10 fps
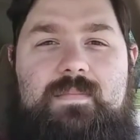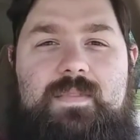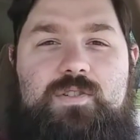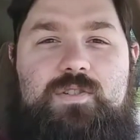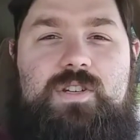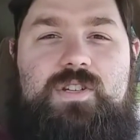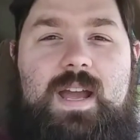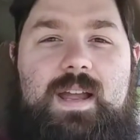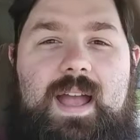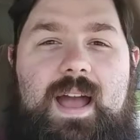you should
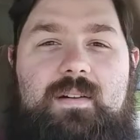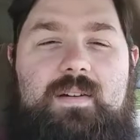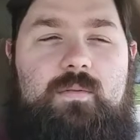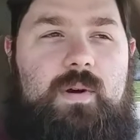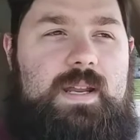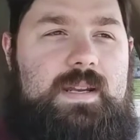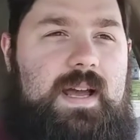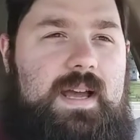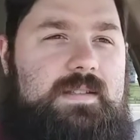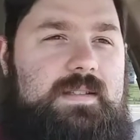check out what he
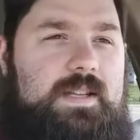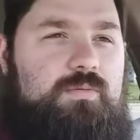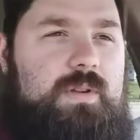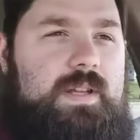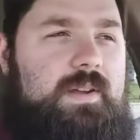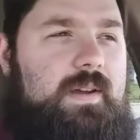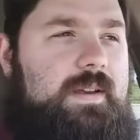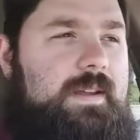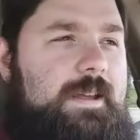does. It's really good.